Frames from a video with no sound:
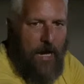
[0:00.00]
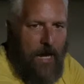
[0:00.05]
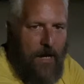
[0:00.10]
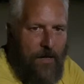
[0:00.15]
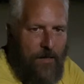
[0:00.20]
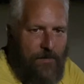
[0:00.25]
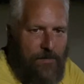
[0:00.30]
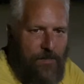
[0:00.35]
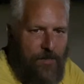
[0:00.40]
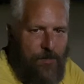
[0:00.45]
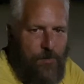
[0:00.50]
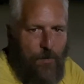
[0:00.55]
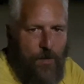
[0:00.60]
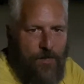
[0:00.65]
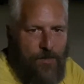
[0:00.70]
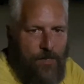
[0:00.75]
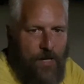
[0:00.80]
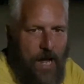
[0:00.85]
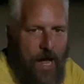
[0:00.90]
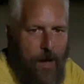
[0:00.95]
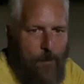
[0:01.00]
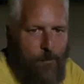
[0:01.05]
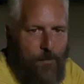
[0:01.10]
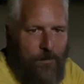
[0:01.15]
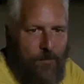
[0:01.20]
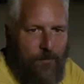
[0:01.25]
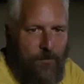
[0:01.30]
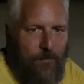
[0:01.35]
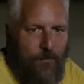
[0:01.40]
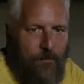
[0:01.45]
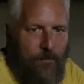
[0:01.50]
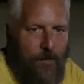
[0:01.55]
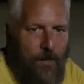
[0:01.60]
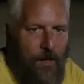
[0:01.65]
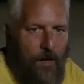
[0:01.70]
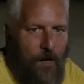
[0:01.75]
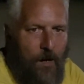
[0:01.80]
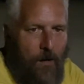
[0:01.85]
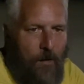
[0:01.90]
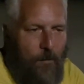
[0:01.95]
kind of situation happens, you
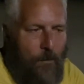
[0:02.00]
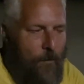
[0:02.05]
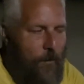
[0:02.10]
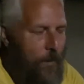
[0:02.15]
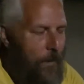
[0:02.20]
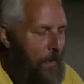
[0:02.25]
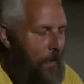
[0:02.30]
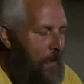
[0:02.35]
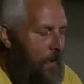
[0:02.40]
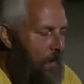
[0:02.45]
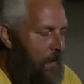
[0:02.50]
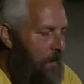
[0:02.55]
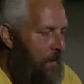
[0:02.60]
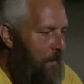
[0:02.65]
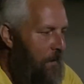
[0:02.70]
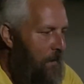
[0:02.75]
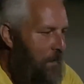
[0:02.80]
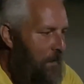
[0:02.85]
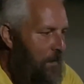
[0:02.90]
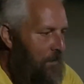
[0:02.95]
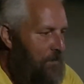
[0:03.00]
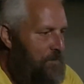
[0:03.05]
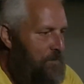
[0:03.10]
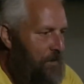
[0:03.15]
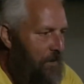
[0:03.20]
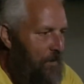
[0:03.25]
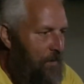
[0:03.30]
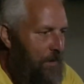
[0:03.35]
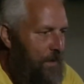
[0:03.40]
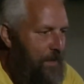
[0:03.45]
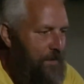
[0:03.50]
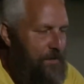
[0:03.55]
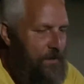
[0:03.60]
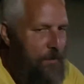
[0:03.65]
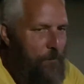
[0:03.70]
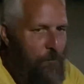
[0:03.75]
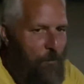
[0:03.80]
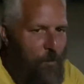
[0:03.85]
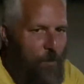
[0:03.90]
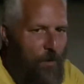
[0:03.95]
know? So is
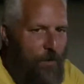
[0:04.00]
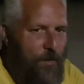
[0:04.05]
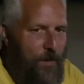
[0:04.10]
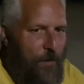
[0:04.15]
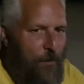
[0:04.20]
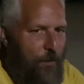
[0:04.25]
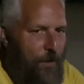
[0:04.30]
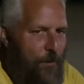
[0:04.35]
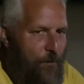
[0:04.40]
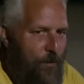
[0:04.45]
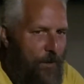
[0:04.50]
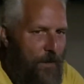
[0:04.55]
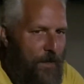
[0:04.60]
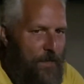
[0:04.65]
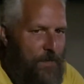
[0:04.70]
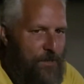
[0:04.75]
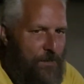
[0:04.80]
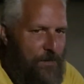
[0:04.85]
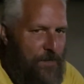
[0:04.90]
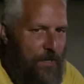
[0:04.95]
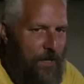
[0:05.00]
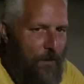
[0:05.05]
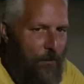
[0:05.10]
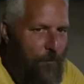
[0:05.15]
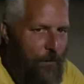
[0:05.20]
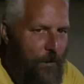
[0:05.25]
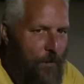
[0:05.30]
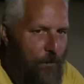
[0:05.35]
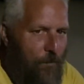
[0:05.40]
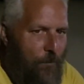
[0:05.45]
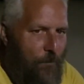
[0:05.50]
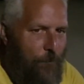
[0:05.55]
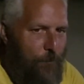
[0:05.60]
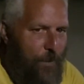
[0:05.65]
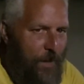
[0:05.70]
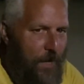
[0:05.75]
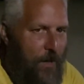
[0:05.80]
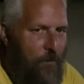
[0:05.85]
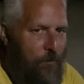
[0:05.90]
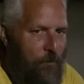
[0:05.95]
it more that we really just need a real
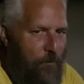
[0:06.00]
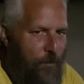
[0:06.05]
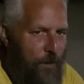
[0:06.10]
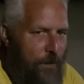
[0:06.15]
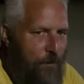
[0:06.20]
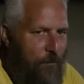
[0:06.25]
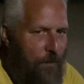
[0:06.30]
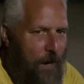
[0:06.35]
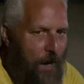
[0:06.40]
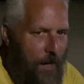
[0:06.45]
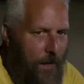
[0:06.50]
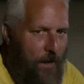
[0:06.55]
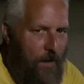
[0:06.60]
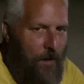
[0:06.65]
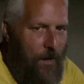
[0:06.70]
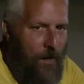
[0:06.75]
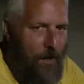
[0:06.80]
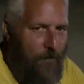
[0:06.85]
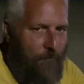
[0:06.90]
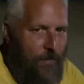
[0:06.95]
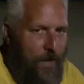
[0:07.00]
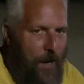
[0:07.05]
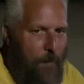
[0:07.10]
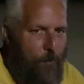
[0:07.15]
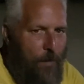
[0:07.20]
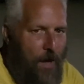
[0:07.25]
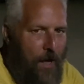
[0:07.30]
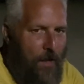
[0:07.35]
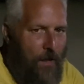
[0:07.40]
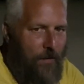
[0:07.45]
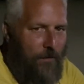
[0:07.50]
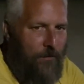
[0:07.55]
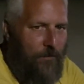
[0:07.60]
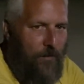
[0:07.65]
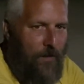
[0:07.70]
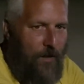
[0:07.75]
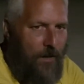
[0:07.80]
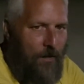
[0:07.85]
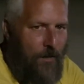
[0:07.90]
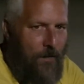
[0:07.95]
big rewrite of that
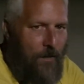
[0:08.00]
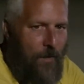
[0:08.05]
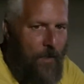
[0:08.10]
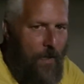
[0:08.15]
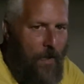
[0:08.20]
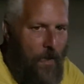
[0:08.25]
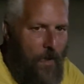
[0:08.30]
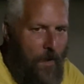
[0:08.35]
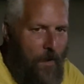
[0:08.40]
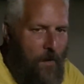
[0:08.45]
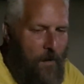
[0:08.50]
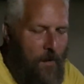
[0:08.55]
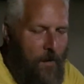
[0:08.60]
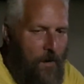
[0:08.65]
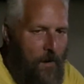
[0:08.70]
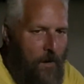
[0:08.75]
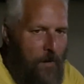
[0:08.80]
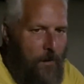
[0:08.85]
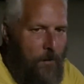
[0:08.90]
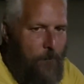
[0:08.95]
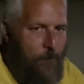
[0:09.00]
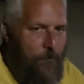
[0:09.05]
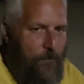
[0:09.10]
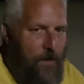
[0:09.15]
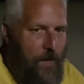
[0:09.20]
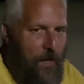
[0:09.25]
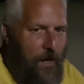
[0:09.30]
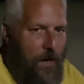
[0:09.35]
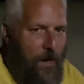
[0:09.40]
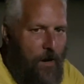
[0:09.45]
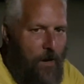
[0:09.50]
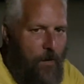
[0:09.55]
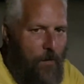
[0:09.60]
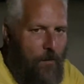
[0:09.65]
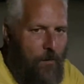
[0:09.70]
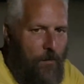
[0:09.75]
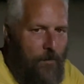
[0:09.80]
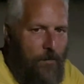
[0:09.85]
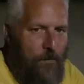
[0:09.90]
policy, you know?